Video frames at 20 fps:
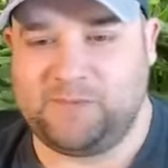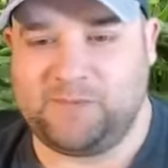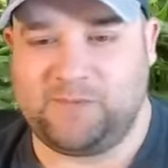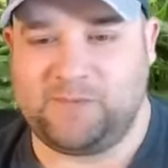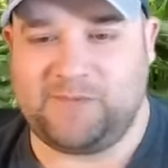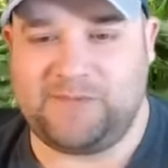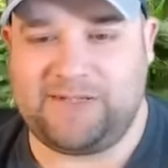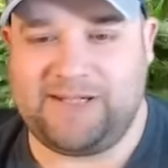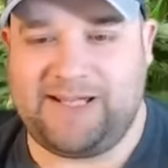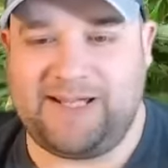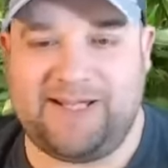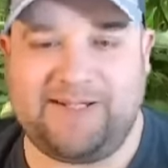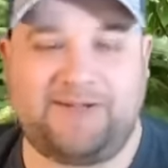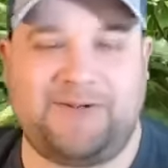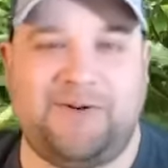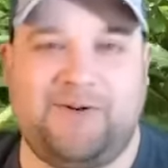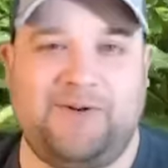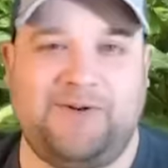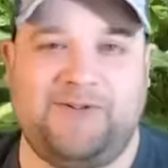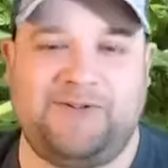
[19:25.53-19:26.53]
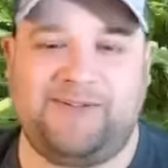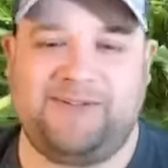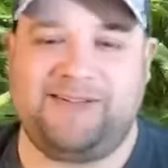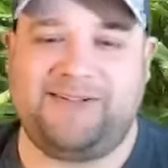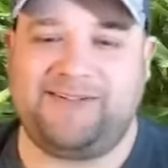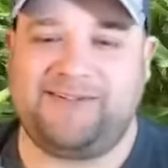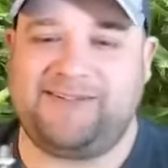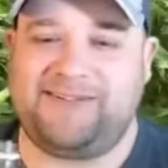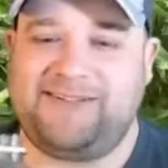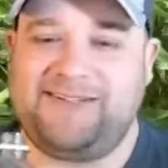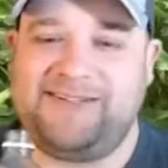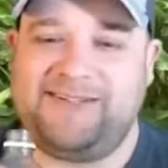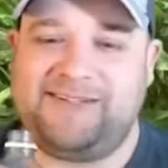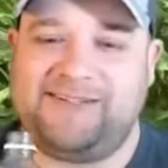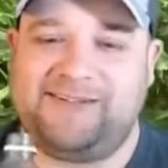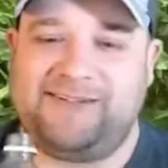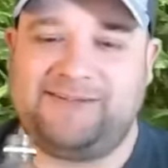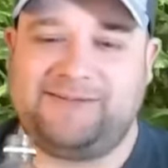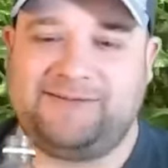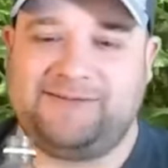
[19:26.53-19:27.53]
Yeah, Cole, little
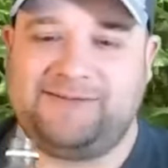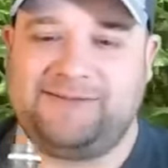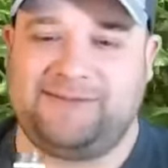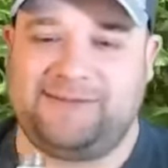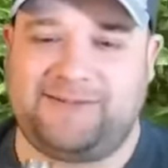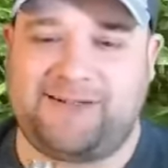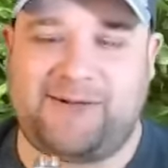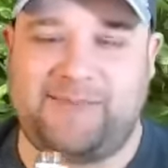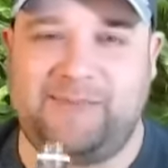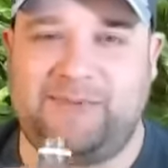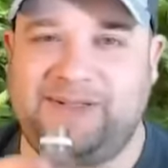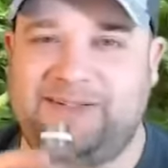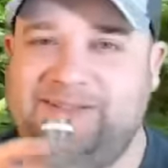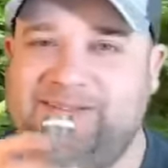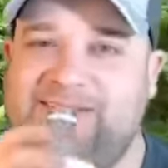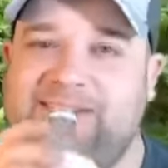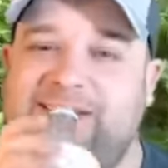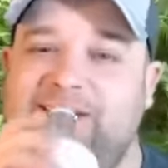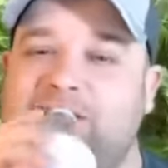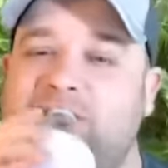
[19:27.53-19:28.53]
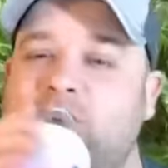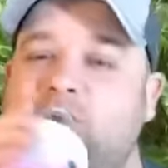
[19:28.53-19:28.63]
Steen, not big Steen.